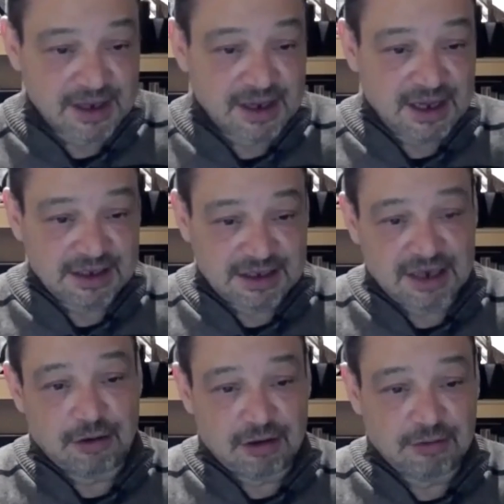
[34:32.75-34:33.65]
And
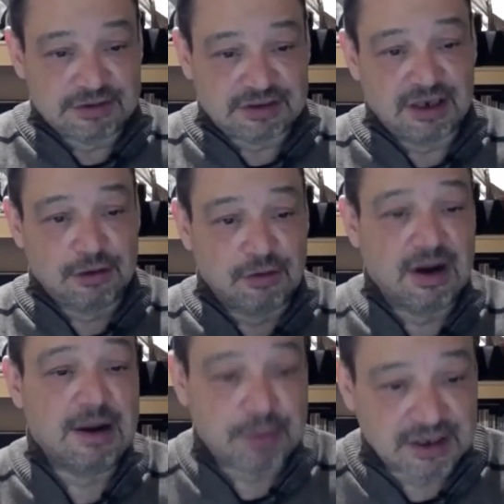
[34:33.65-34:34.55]
then all of a sudden,
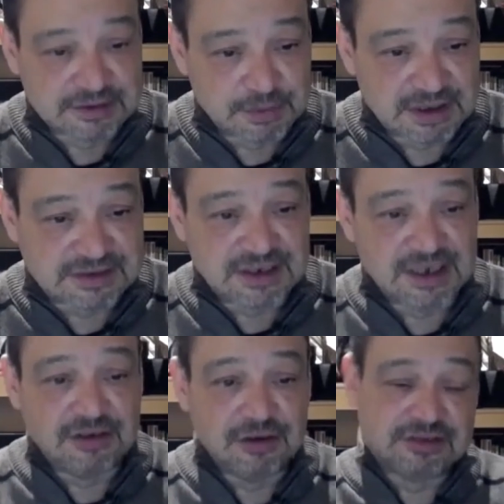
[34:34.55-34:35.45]
grandpa's
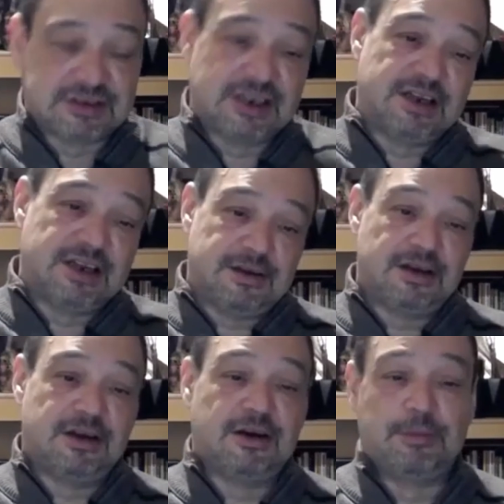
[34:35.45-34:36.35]
missing, and you're saying,
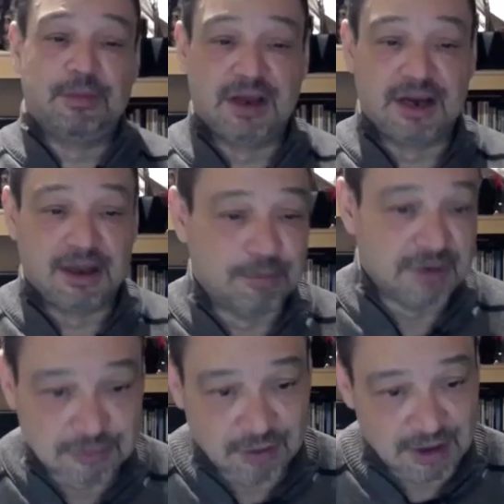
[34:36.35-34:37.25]
"Oh man, I
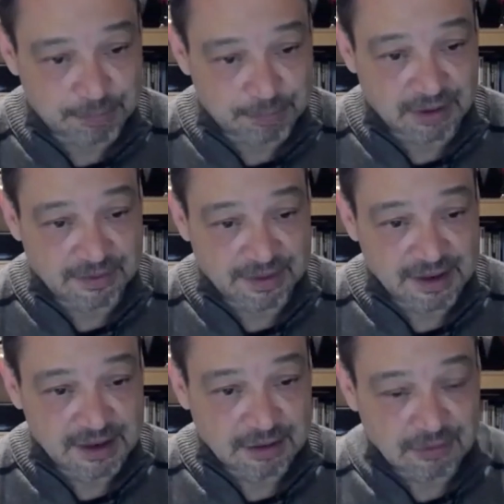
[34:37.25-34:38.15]
miss grandpa.
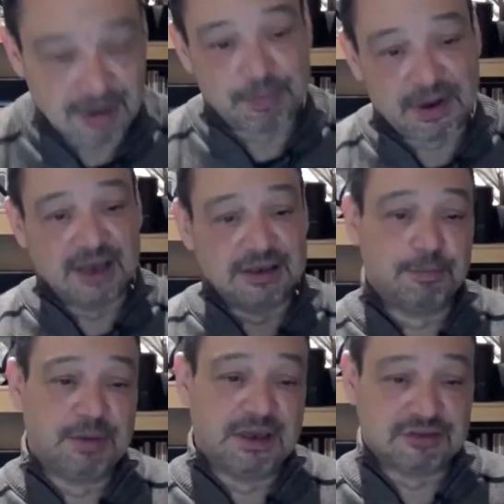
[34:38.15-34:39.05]
Grandpa had the
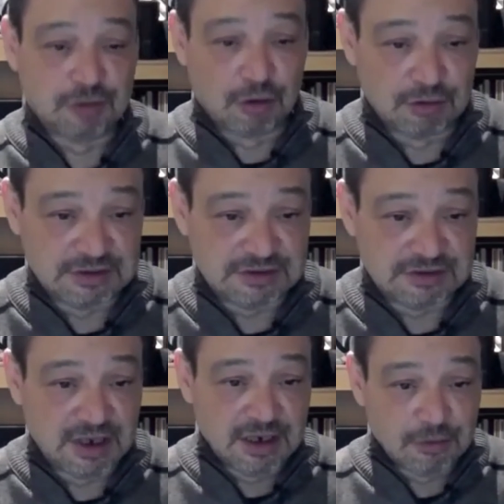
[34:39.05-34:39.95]
best stories.
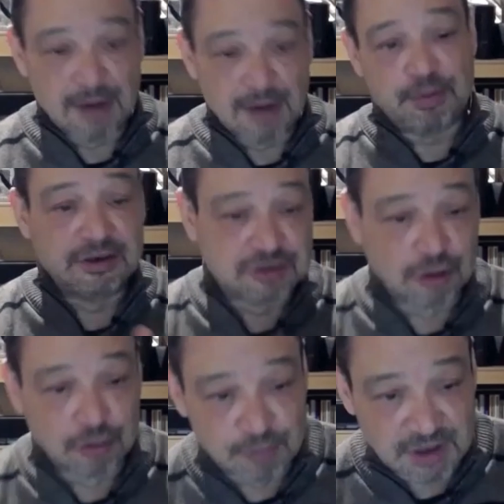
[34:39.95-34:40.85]
Grandpa
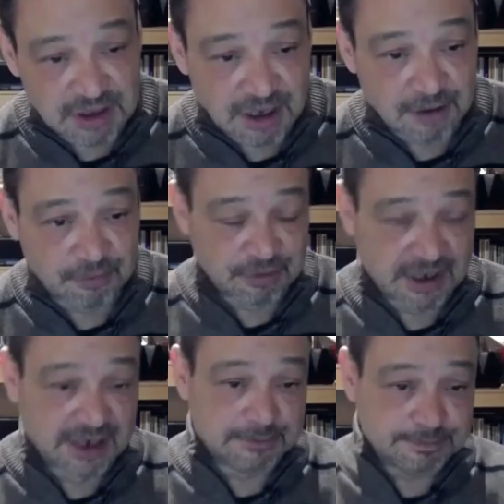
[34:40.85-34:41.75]
showed me love," right?